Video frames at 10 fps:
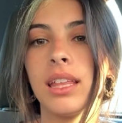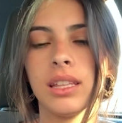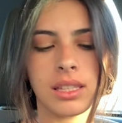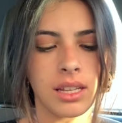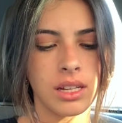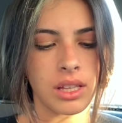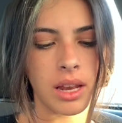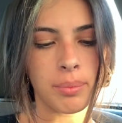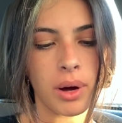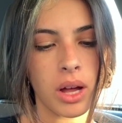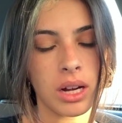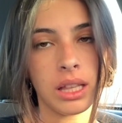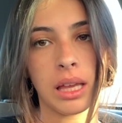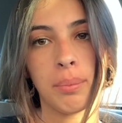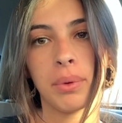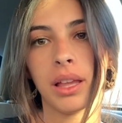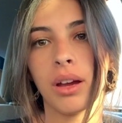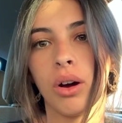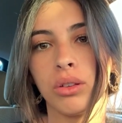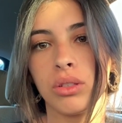then this I just kind of bought on a limb, but like
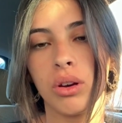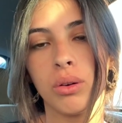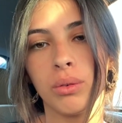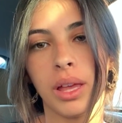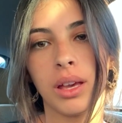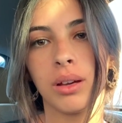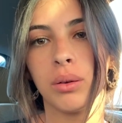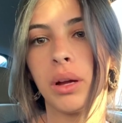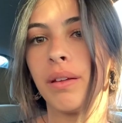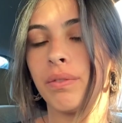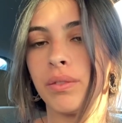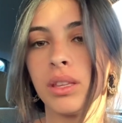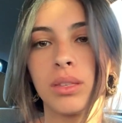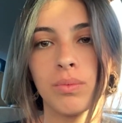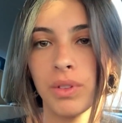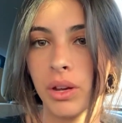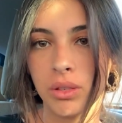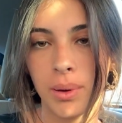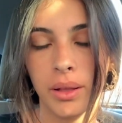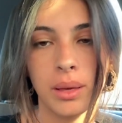also like if this video is
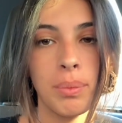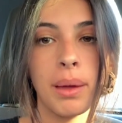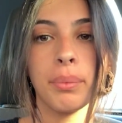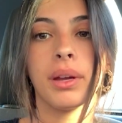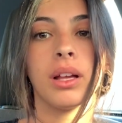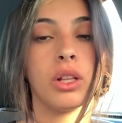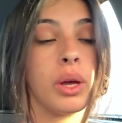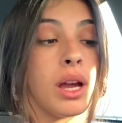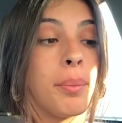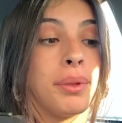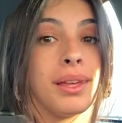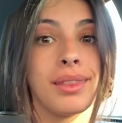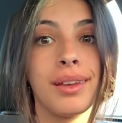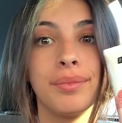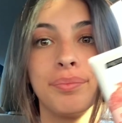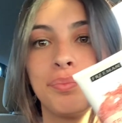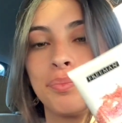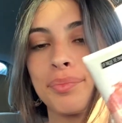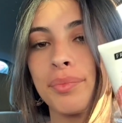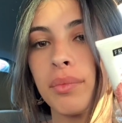about like pampering and glowing up, like then
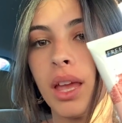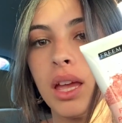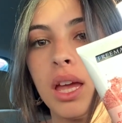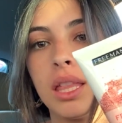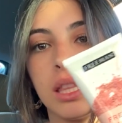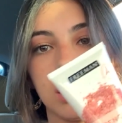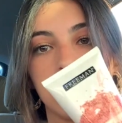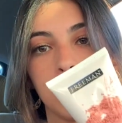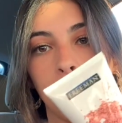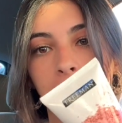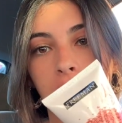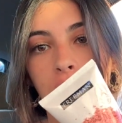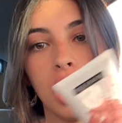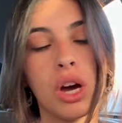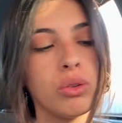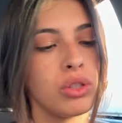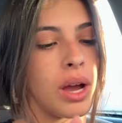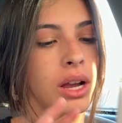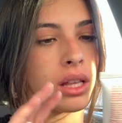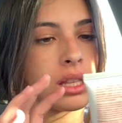this is the way to go. So
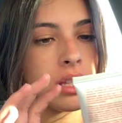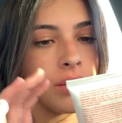I got this